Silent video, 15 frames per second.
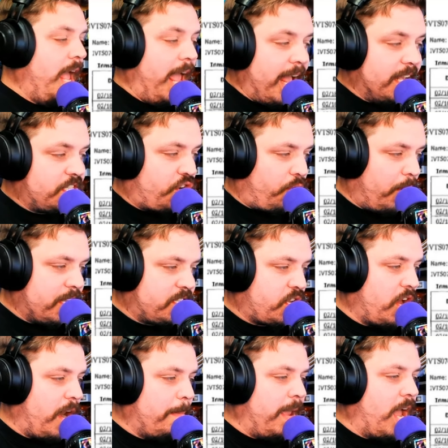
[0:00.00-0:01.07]
Is Chris
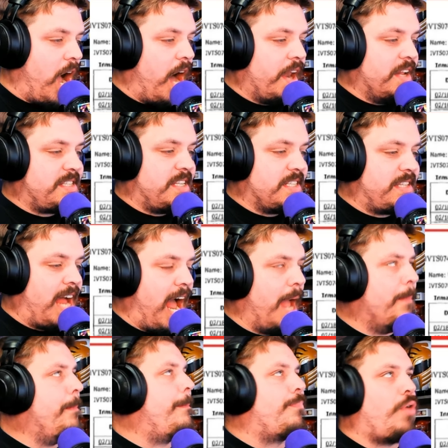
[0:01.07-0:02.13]
going to be honest this
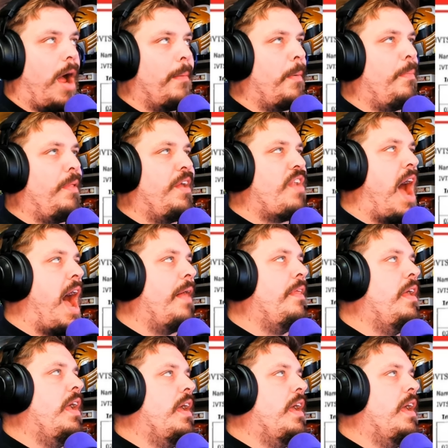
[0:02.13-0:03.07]
time? Probably not.